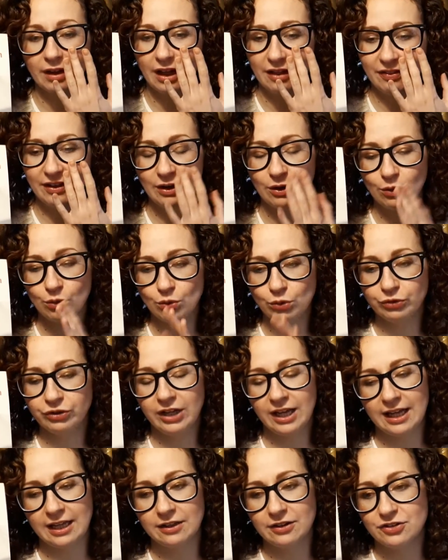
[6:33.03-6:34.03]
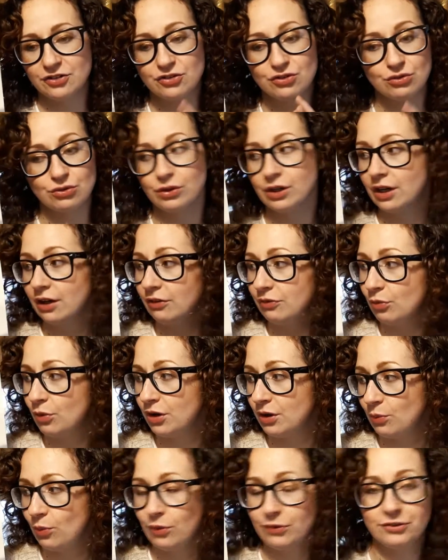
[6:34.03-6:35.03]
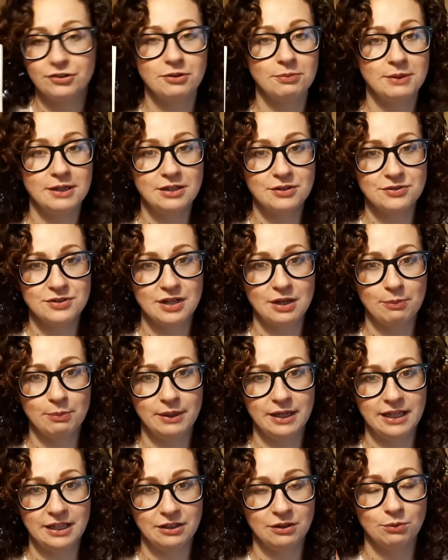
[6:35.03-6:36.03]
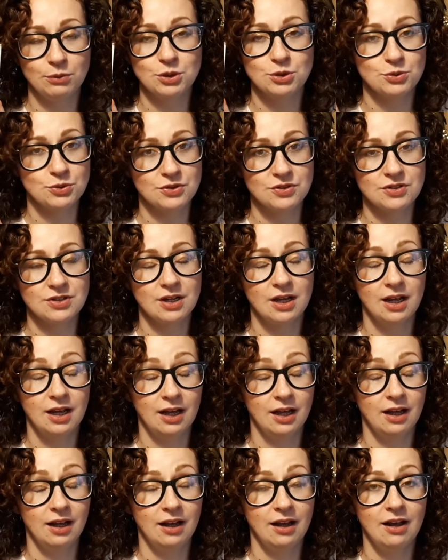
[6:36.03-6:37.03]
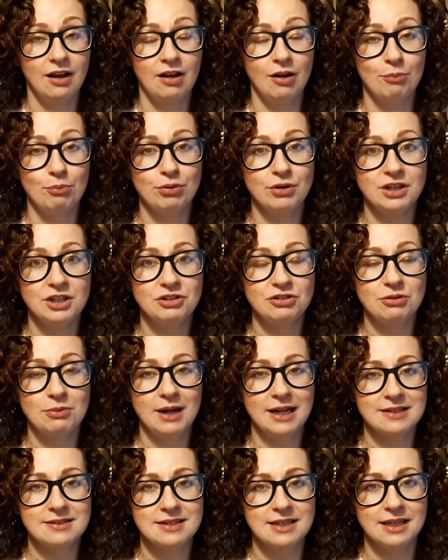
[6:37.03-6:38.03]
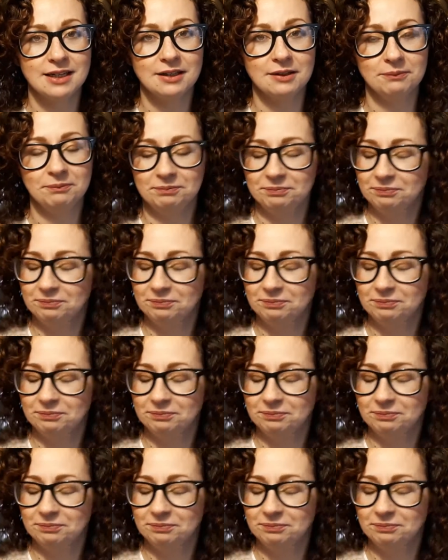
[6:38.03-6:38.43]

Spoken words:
They all tell the story of what it was to be Lucia Bullen, which was pretty dramatic.